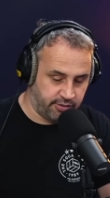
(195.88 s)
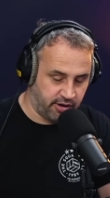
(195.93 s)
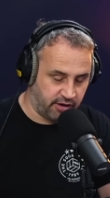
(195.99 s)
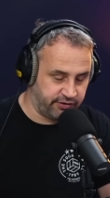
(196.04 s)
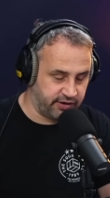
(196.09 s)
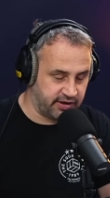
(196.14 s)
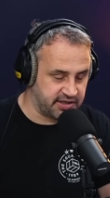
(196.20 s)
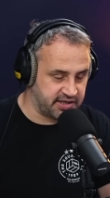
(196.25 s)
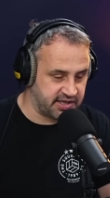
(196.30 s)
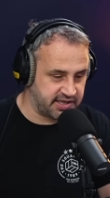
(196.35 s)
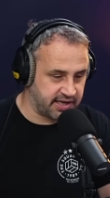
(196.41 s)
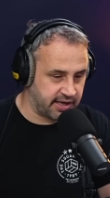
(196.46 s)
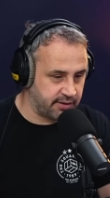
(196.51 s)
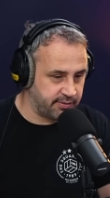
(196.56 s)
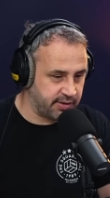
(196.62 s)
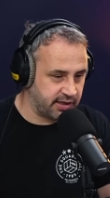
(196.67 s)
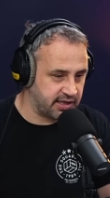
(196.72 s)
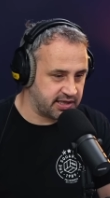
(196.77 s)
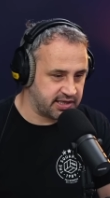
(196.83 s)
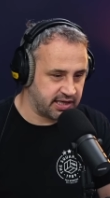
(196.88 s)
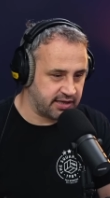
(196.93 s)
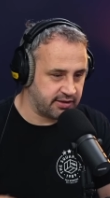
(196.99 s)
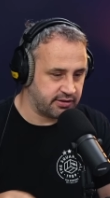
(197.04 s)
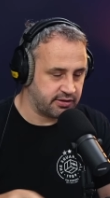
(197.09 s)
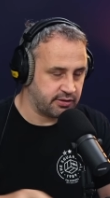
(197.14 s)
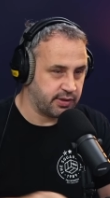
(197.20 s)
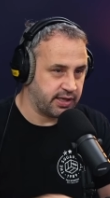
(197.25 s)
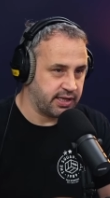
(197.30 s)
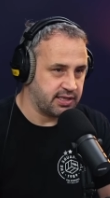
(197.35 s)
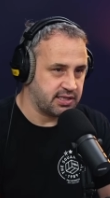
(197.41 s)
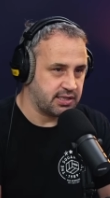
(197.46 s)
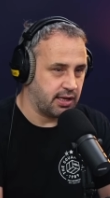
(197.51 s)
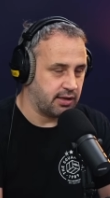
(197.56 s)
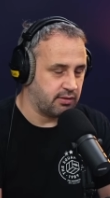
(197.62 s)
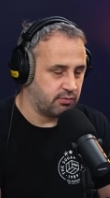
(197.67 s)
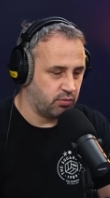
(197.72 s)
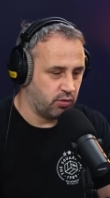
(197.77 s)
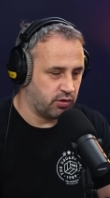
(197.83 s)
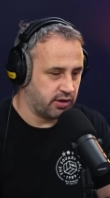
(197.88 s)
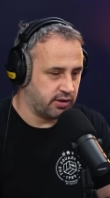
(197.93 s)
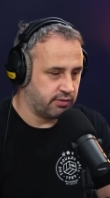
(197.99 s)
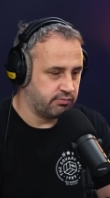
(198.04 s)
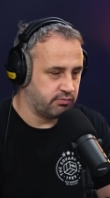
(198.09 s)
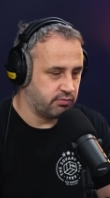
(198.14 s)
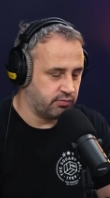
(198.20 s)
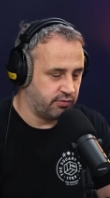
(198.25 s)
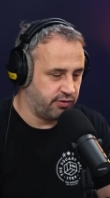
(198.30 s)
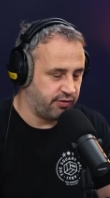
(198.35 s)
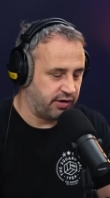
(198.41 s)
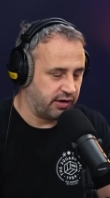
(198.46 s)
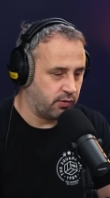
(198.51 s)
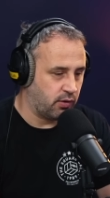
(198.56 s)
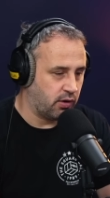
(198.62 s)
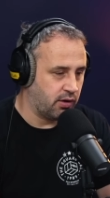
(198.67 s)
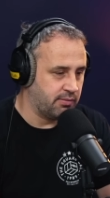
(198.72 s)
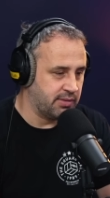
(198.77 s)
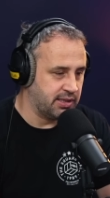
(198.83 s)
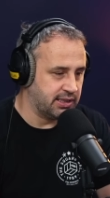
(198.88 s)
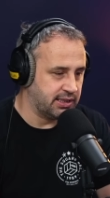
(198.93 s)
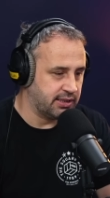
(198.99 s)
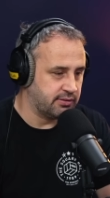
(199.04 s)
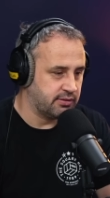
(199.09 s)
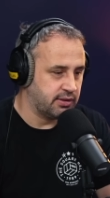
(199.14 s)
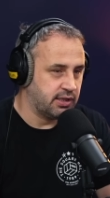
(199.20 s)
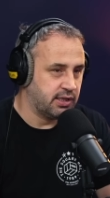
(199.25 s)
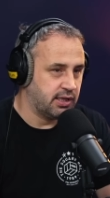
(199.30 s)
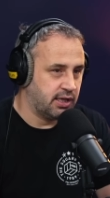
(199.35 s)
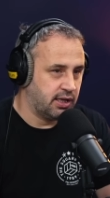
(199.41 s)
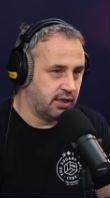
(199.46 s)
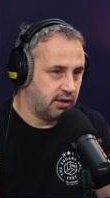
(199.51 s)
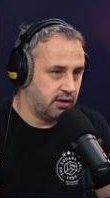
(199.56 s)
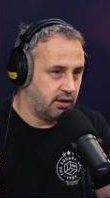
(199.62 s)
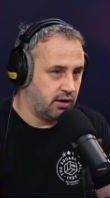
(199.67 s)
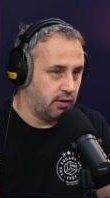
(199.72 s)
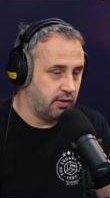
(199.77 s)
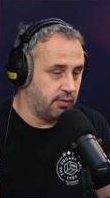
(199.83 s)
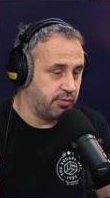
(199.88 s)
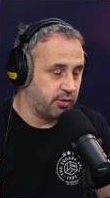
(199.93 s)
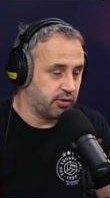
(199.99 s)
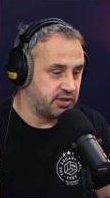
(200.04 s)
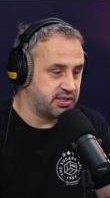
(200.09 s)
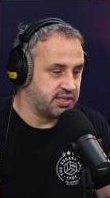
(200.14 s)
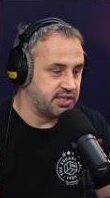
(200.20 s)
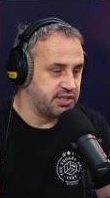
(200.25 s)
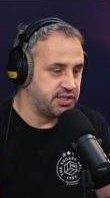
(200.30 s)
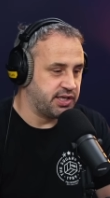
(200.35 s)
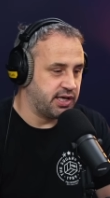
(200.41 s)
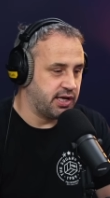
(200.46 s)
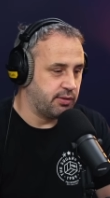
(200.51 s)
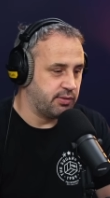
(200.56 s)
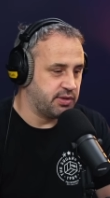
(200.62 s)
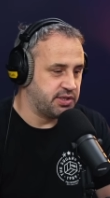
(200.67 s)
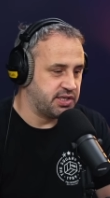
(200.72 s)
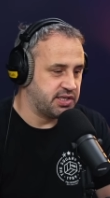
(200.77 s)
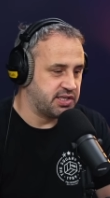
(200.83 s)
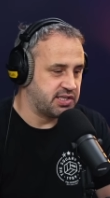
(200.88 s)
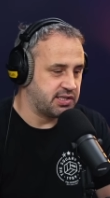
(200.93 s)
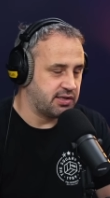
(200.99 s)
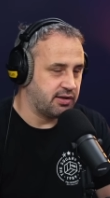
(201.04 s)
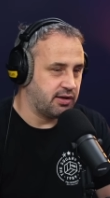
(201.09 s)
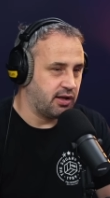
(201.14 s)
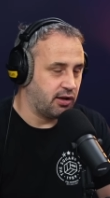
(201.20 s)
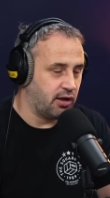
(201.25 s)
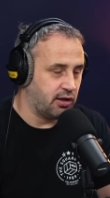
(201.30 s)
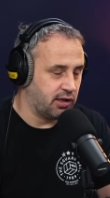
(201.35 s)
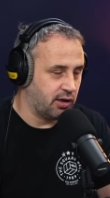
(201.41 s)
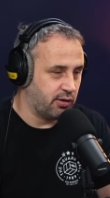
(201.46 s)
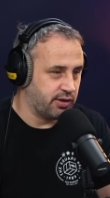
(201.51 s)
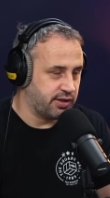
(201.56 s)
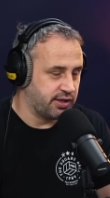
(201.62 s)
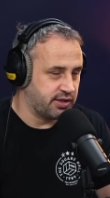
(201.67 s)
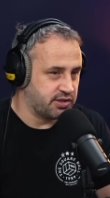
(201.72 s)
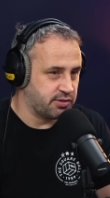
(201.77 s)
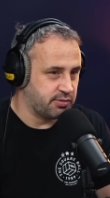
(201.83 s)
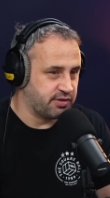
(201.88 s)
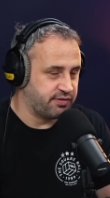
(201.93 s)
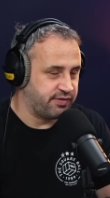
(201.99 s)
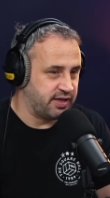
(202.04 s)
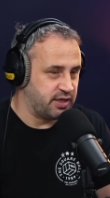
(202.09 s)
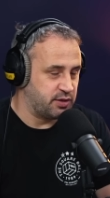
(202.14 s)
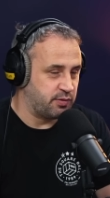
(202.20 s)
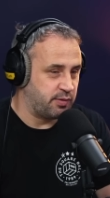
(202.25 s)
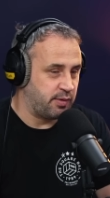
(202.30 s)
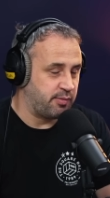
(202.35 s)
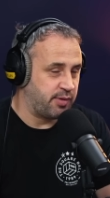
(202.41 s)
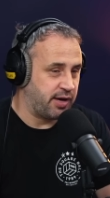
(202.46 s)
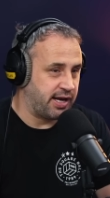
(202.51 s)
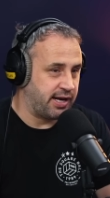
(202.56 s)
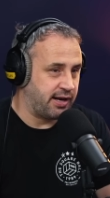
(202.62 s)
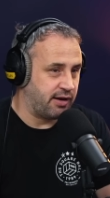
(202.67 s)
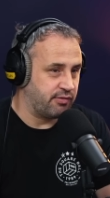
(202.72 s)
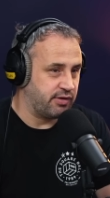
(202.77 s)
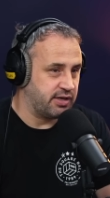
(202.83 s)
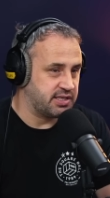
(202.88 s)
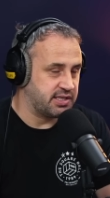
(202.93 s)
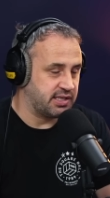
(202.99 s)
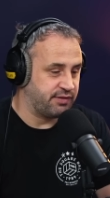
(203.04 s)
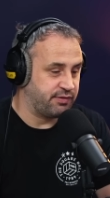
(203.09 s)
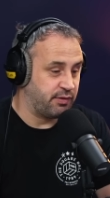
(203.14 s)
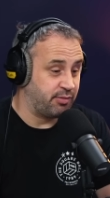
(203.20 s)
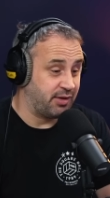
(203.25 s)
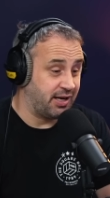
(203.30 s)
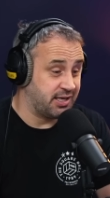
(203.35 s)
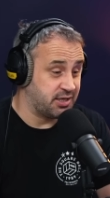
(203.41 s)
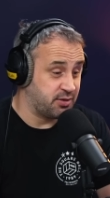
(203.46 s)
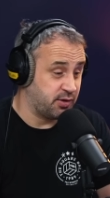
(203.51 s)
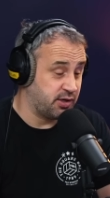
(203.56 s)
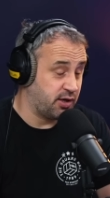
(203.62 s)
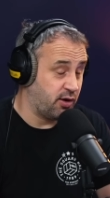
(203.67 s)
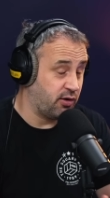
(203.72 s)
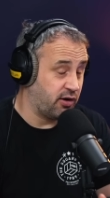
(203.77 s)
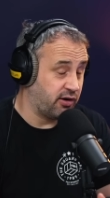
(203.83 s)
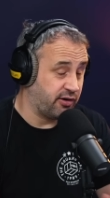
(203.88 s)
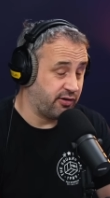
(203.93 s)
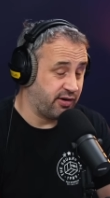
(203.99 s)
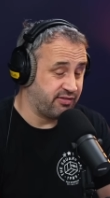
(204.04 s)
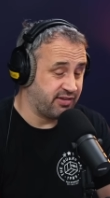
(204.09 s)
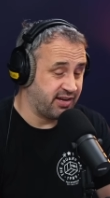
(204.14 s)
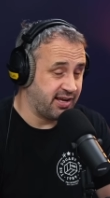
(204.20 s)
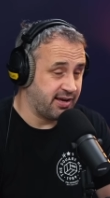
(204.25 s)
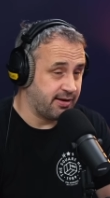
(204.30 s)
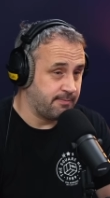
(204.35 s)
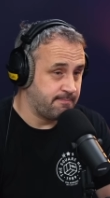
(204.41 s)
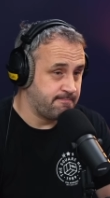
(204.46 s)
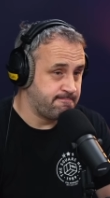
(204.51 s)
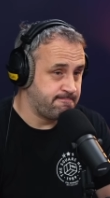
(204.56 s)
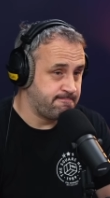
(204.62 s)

profit and sustainability either, do we? It's like £1.75 million on the books this year, which is a lot lower than some of the fees we've been paying out recently for players who are no longer even here.